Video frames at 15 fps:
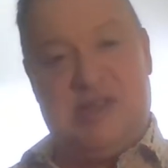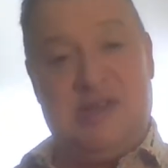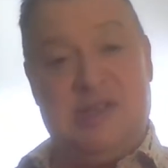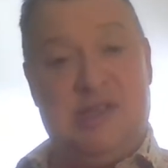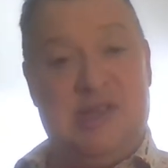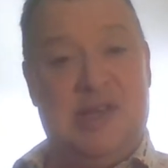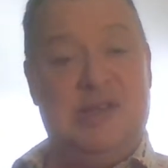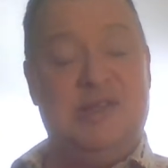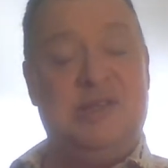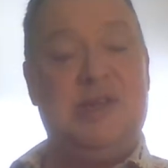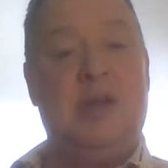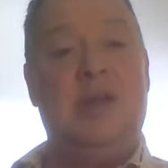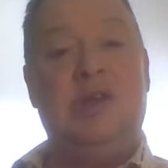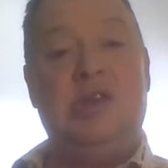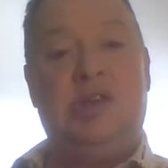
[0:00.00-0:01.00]
and sins
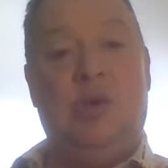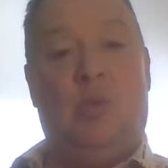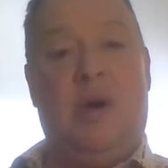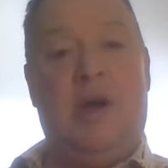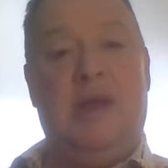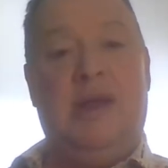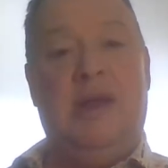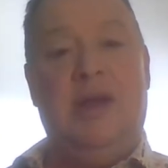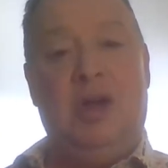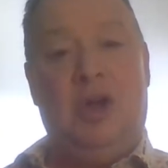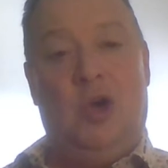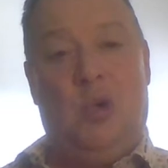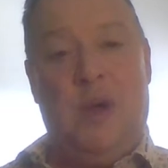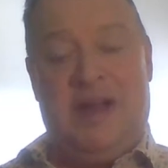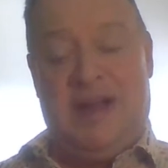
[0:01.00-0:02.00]
to one
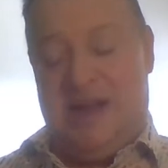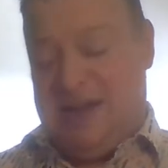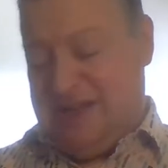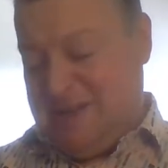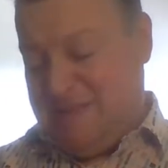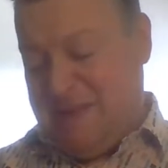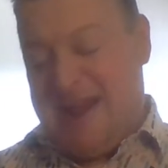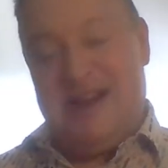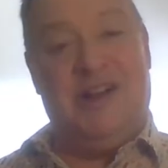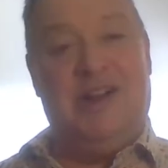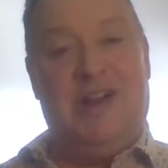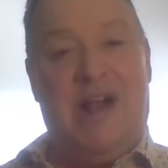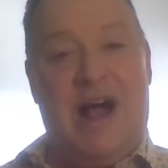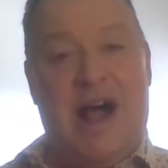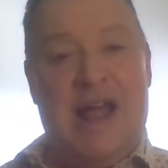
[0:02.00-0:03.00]
quickened, made
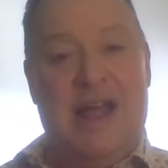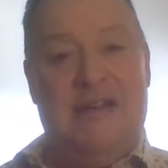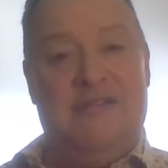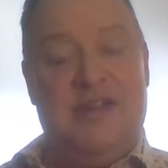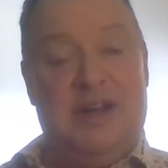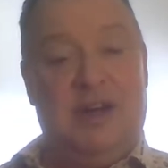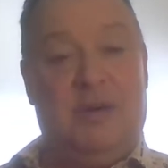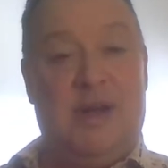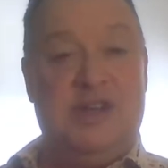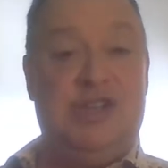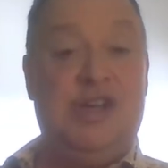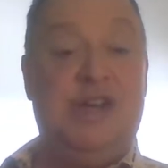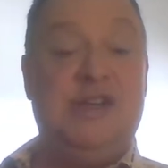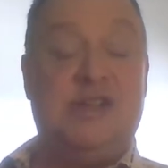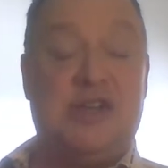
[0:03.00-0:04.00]
alive in Christ
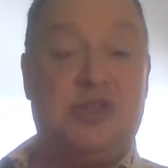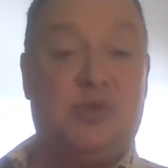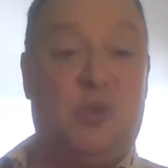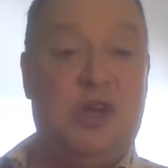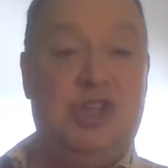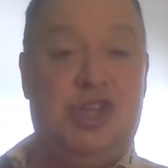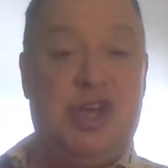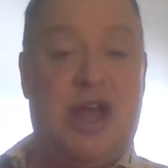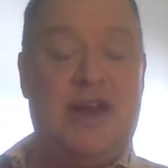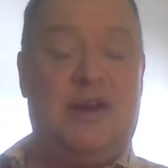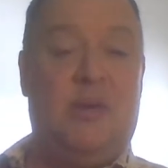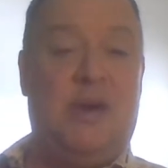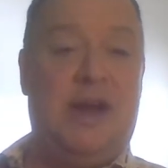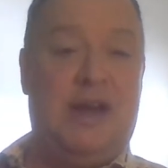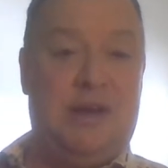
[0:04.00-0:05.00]
Jesus,
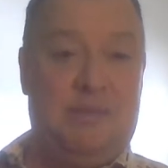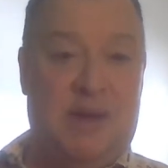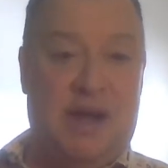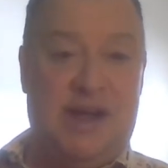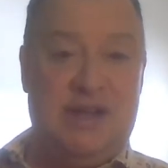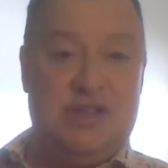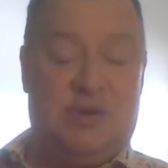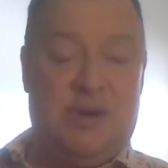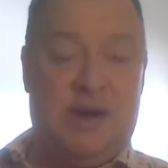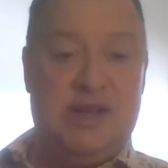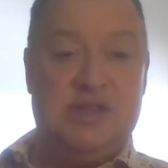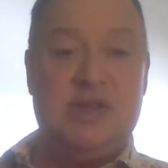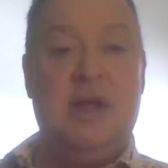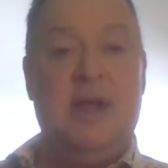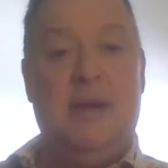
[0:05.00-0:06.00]
regenerated by his
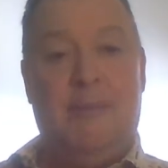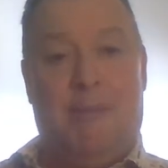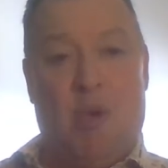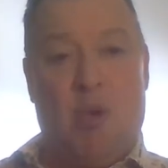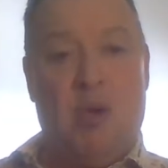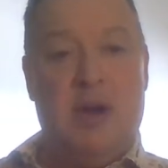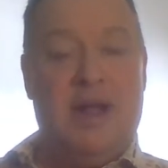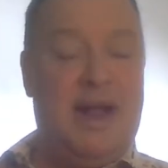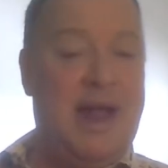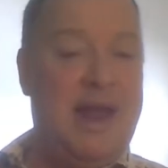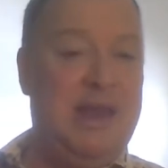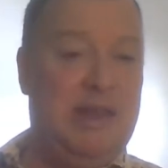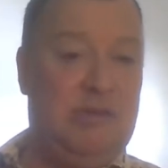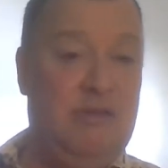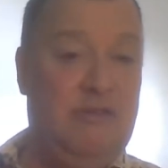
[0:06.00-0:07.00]
grace, born
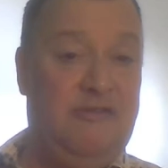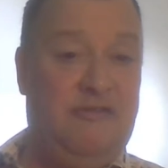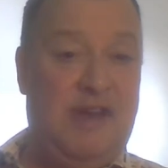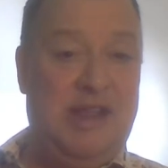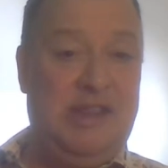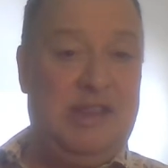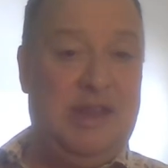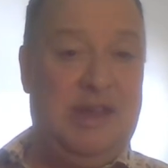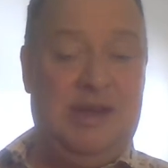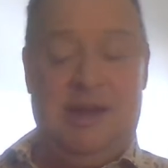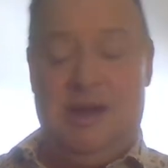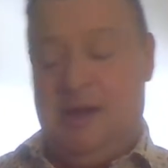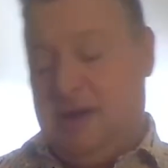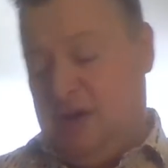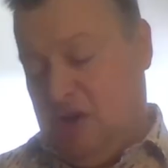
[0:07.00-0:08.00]
again through faith in
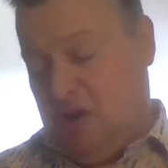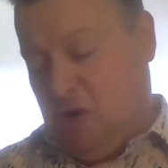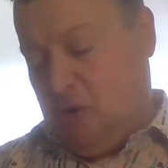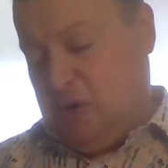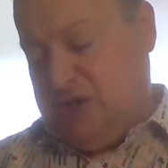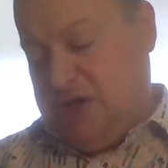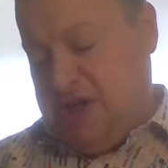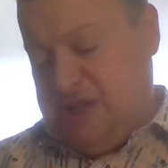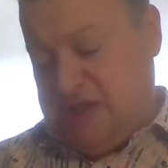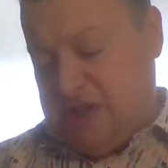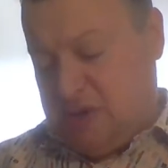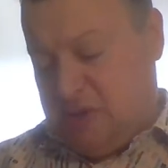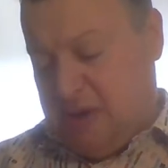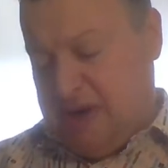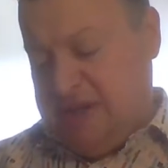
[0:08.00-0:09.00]
the Lord
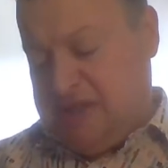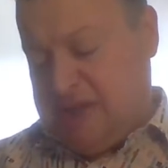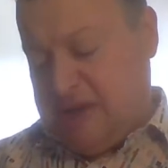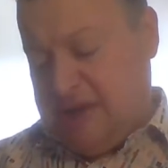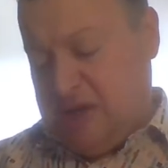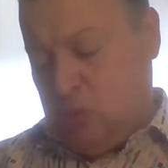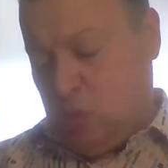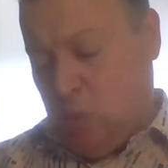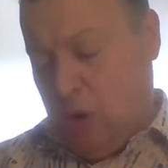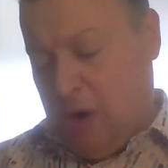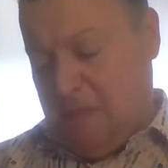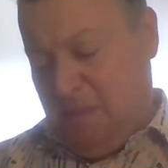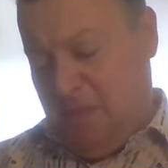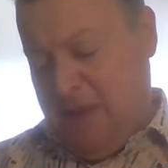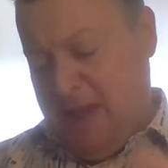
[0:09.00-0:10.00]
Jesus Christ and his
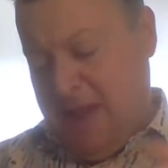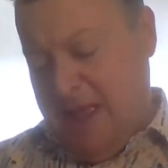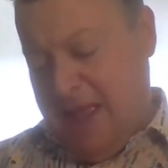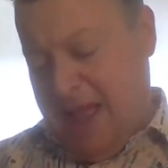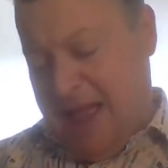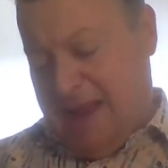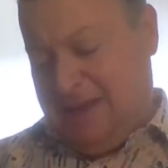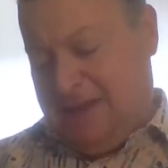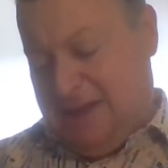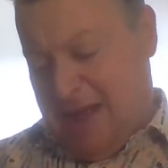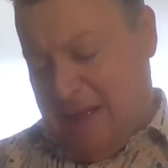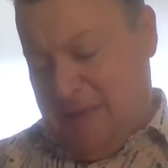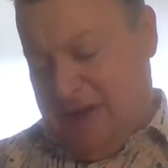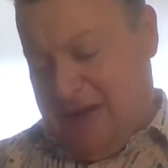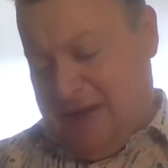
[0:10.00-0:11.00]
word. And
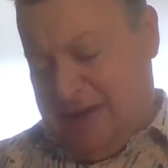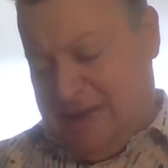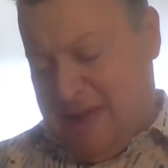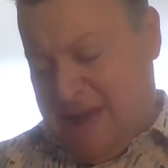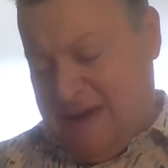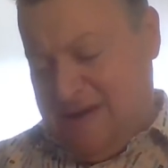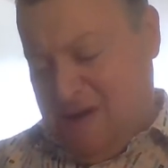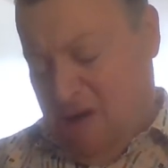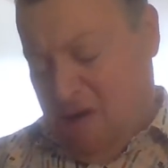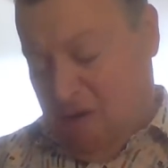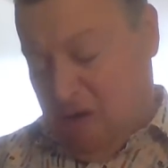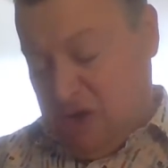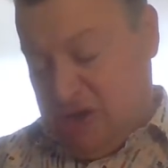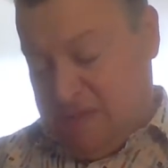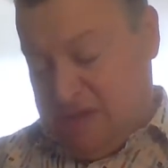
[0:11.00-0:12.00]
coming into that
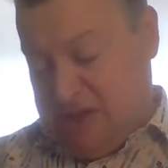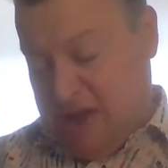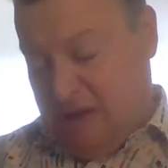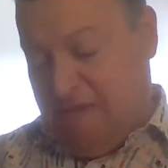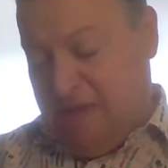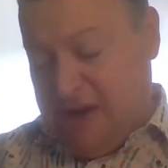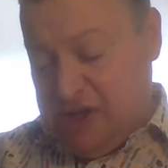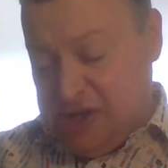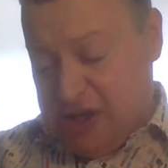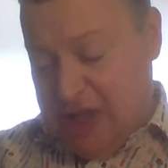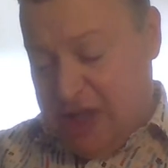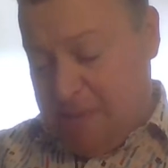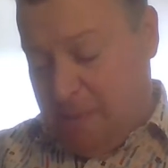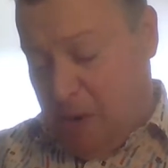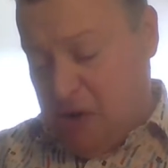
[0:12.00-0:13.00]
knowledge of salvation,
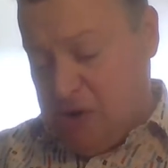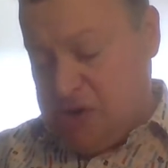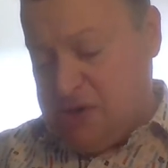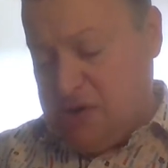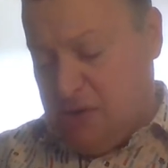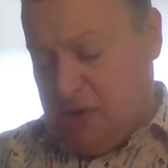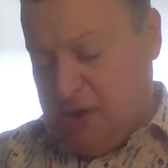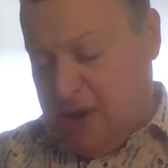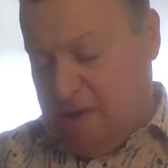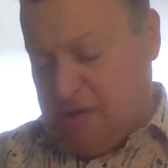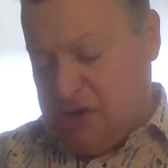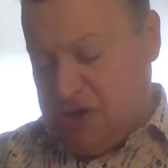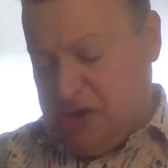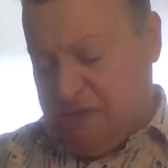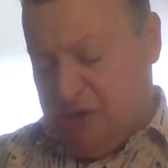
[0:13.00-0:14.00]
that personal
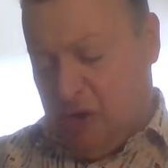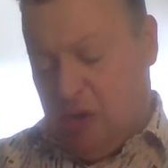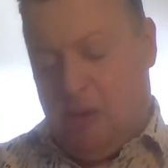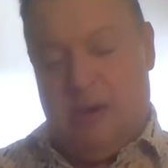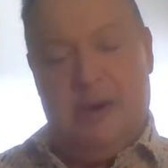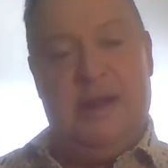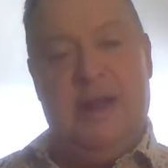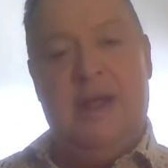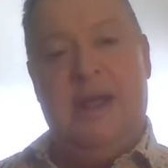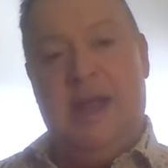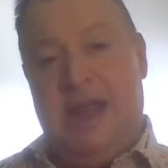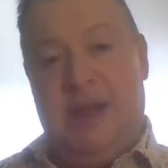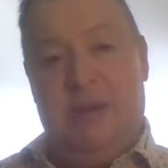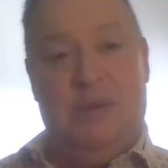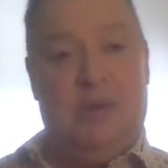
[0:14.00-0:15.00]
knowledge of the Lord,
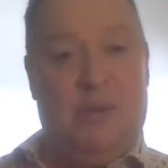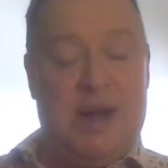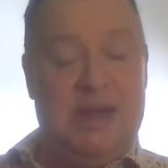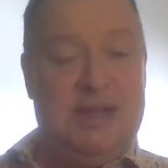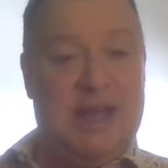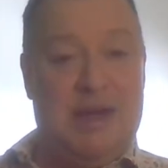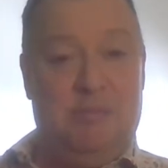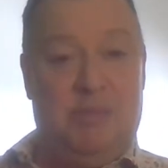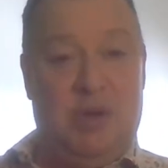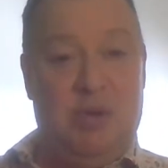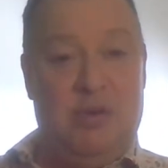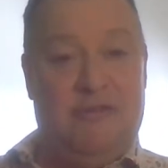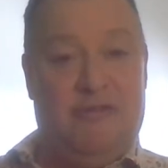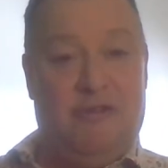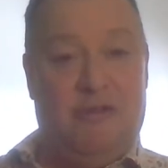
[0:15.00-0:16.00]
he would write that
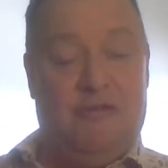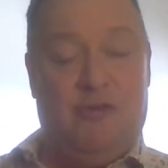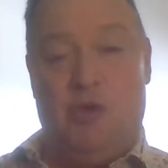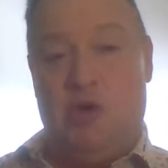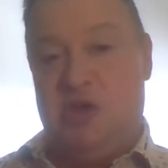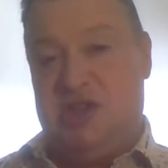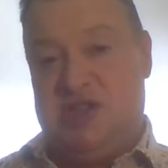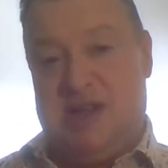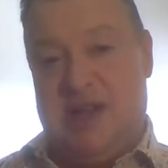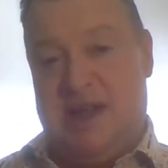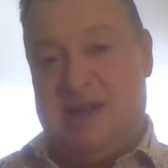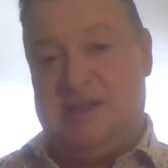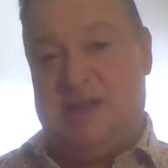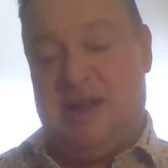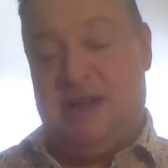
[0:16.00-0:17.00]
beautiful fourth
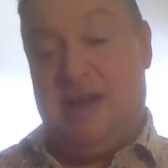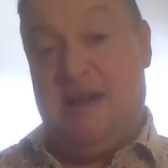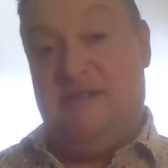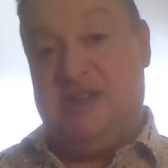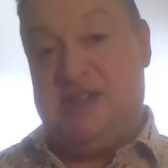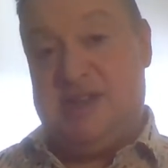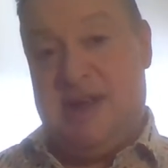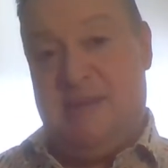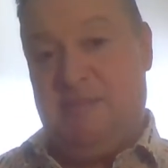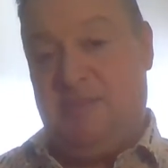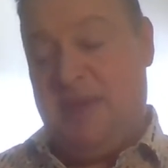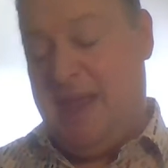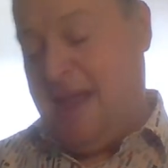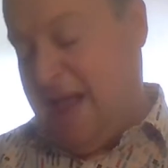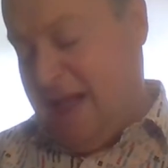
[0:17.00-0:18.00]
stanza of his hymn.
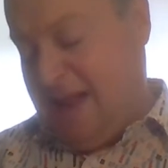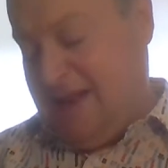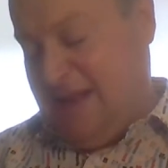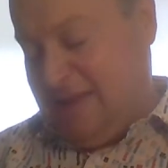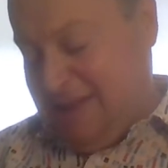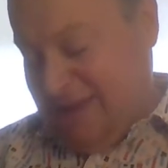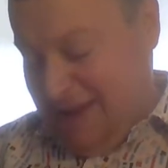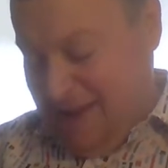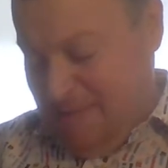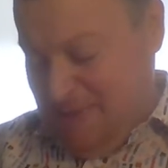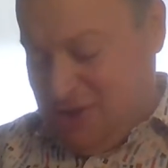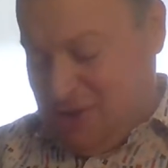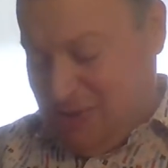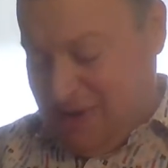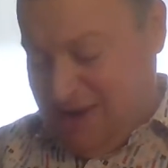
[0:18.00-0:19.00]
And yet the
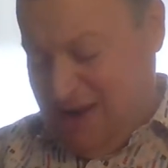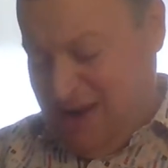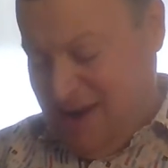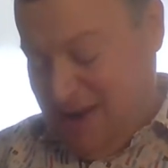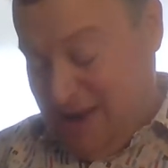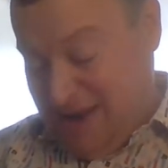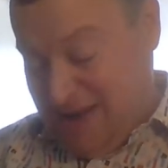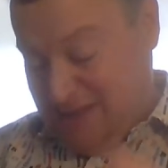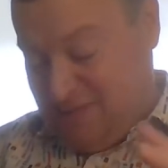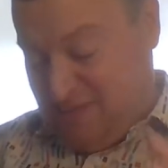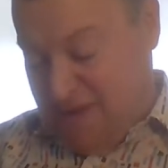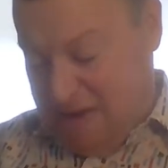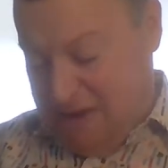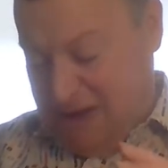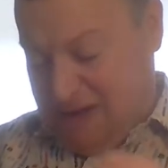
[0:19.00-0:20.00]
imagery is
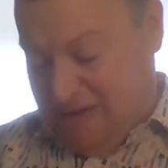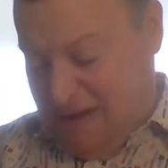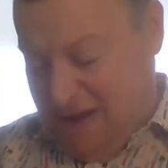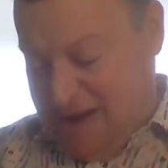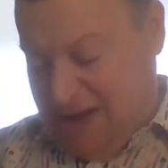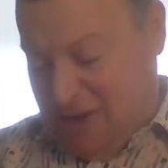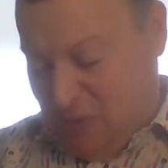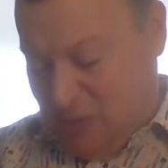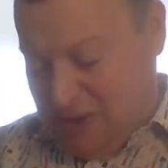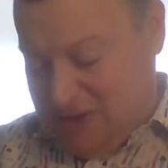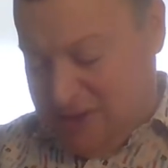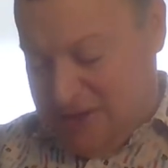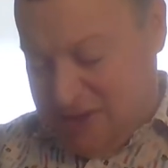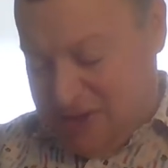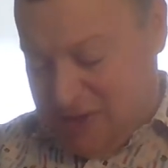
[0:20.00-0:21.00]
very like
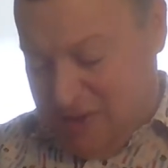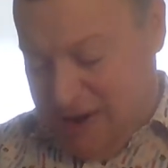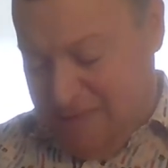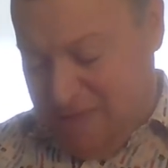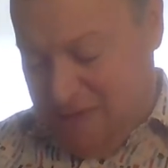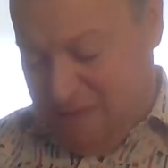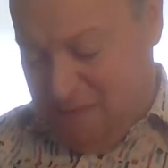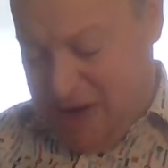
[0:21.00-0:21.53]
what's described of